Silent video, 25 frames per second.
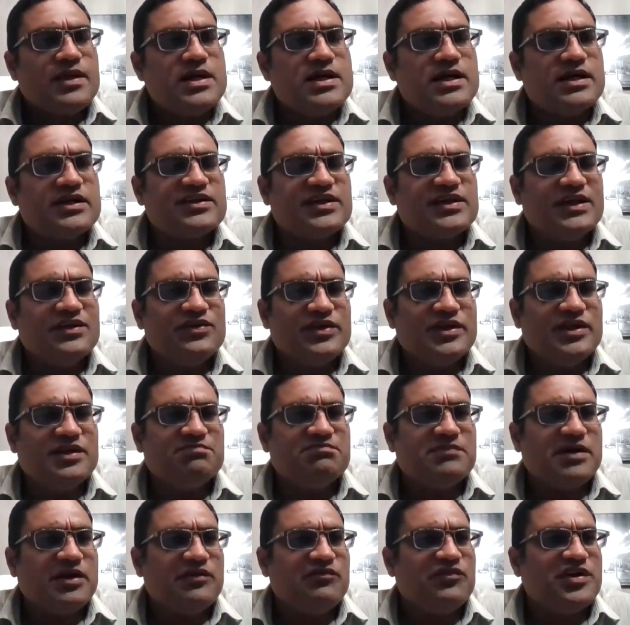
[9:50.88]
I'll try to keep
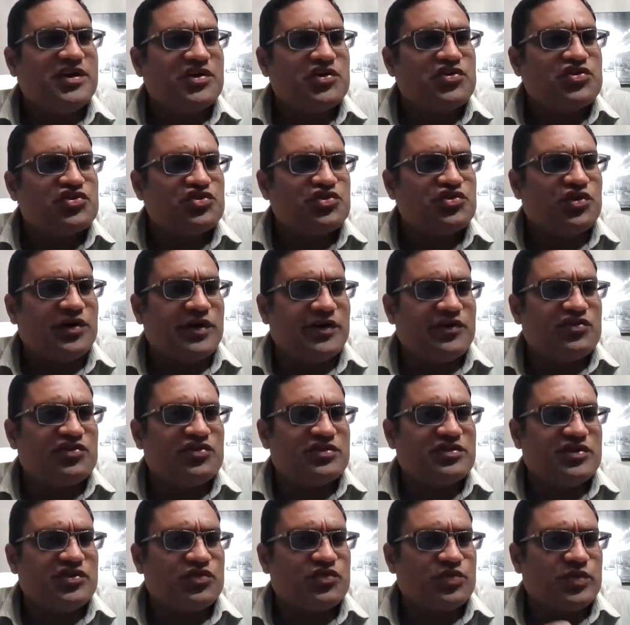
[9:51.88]
my videos short,
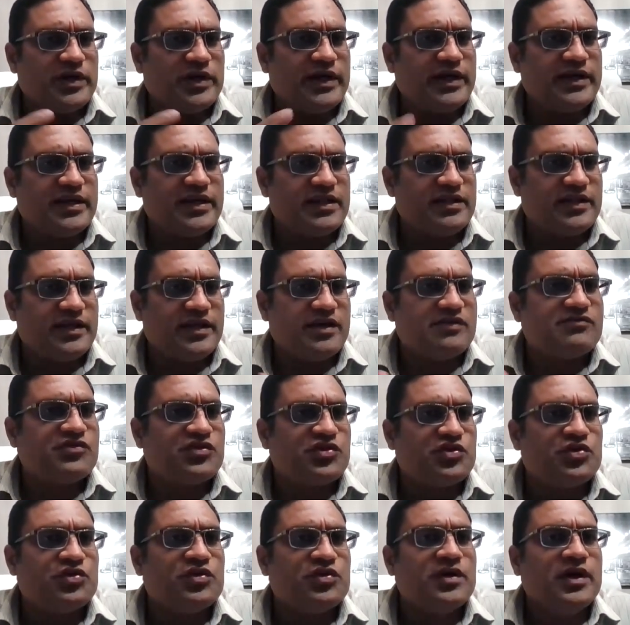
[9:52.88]
so this way I can give
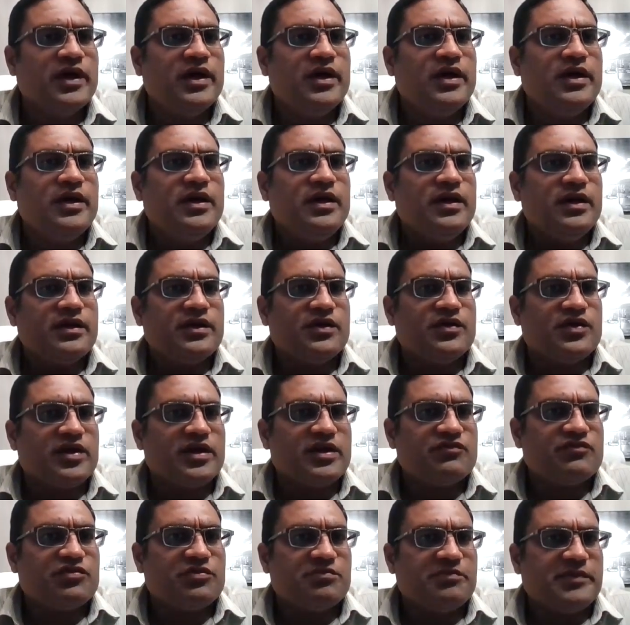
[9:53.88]
you good
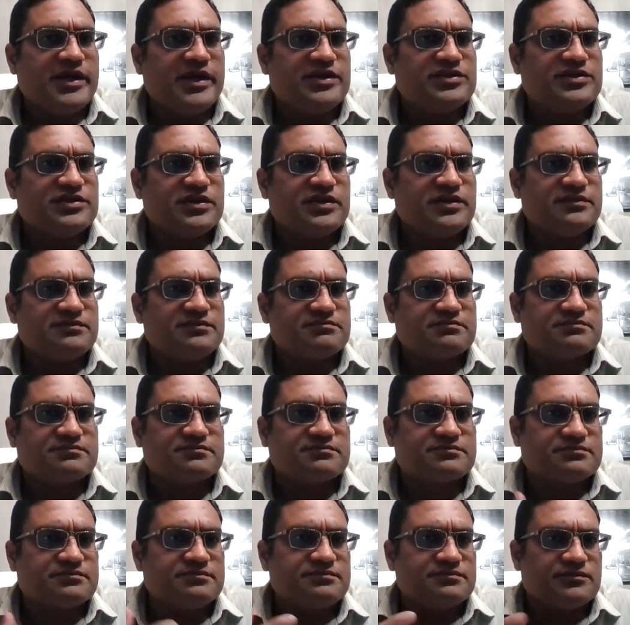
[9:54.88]
information
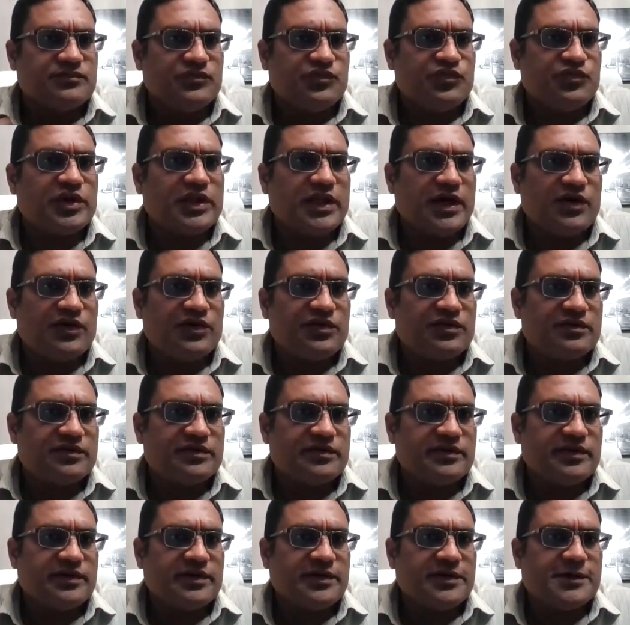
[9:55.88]
without,
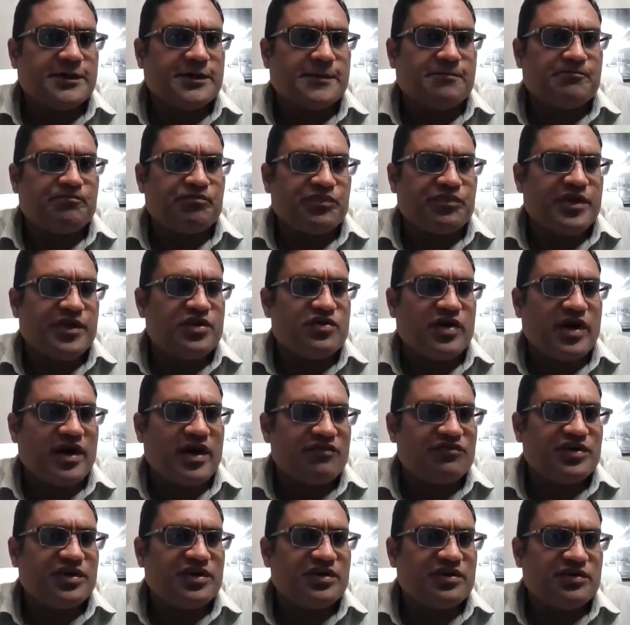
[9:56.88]

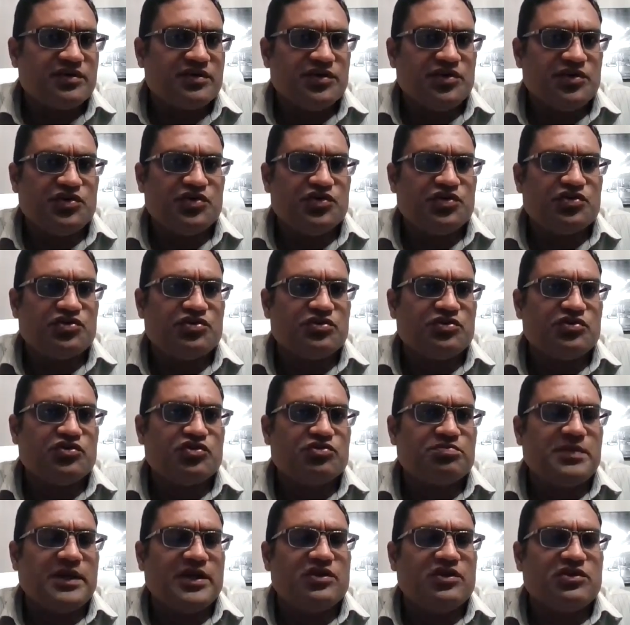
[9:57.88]
having you to
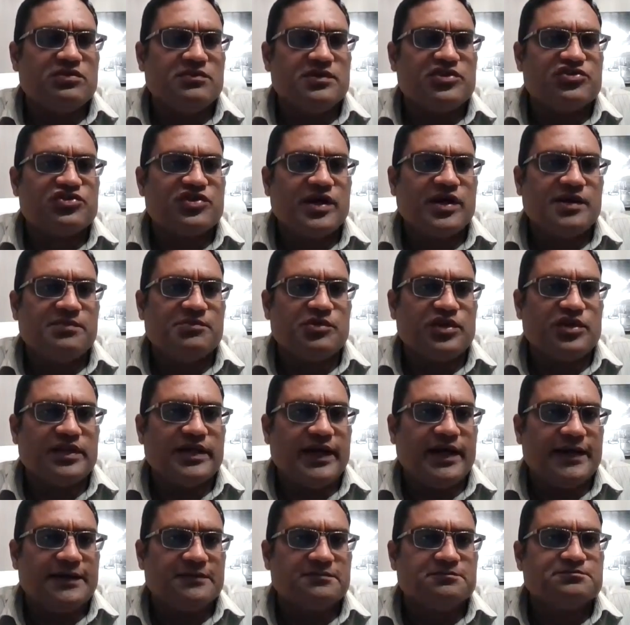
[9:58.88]
spend too much time on
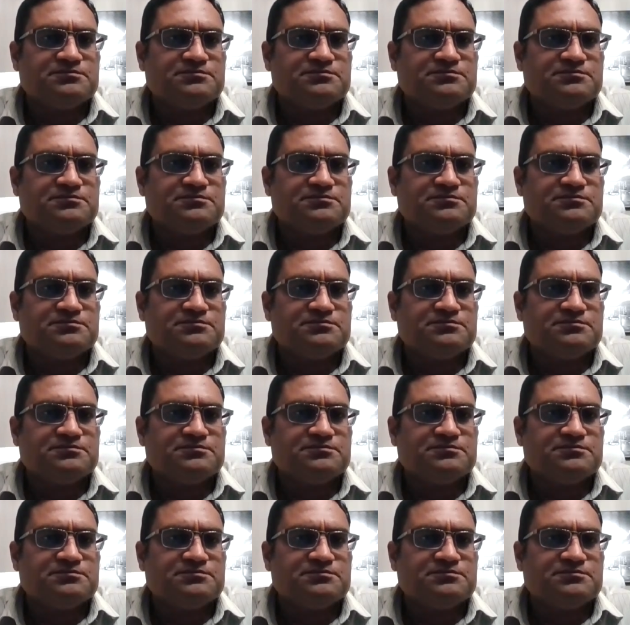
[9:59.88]
that.